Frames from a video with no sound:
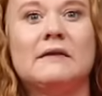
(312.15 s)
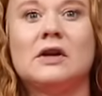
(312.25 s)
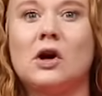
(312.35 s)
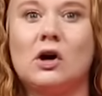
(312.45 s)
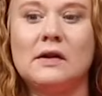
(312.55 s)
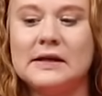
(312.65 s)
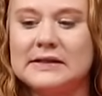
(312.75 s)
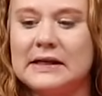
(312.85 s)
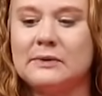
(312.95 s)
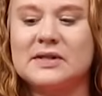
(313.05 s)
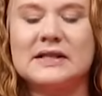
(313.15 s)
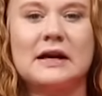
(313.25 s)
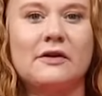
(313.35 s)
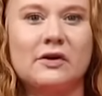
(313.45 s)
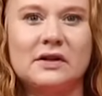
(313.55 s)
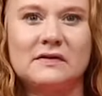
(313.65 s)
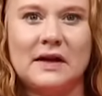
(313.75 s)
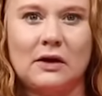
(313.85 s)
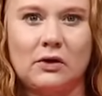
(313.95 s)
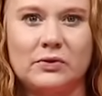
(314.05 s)
And then all I did was the other end of
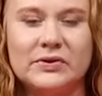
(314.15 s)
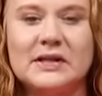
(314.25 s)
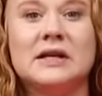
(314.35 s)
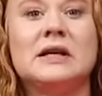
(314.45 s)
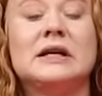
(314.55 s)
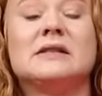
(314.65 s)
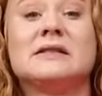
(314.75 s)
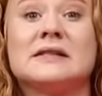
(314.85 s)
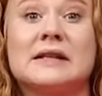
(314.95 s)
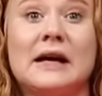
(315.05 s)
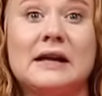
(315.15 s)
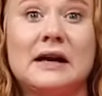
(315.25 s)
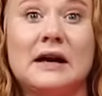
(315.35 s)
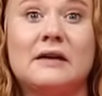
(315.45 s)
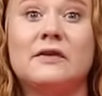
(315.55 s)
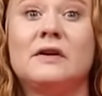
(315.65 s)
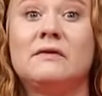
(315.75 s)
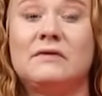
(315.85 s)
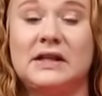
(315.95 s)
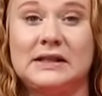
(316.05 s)
that hose, instead of
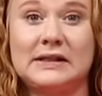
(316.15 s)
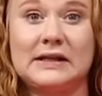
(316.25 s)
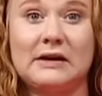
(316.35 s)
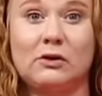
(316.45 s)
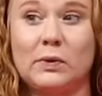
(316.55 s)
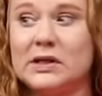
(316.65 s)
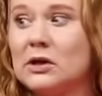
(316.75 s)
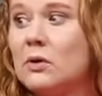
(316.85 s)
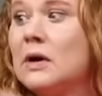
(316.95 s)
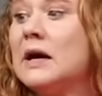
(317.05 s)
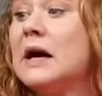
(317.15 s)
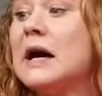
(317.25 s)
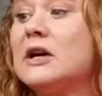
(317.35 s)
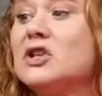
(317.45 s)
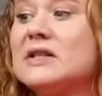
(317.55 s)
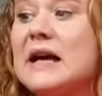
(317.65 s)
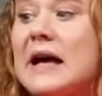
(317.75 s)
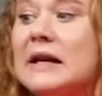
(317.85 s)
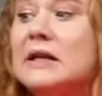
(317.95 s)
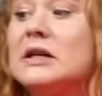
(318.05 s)
venting it out a window, I just
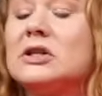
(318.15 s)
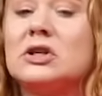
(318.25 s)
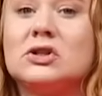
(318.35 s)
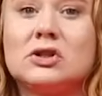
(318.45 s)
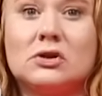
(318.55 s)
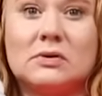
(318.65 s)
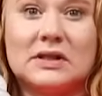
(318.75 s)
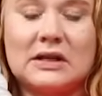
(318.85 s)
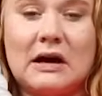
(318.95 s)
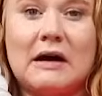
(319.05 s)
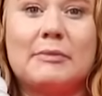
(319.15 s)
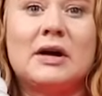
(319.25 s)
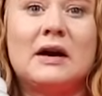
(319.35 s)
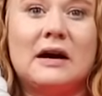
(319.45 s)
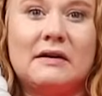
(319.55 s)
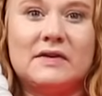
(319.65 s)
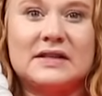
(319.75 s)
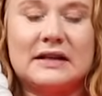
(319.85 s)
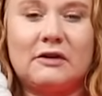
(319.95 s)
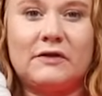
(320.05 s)
added it to the top of
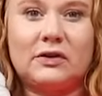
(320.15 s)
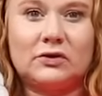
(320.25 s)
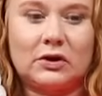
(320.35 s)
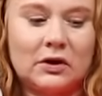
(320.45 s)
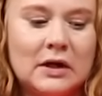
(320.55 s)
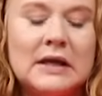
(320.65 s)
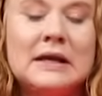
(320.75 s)
this air filter.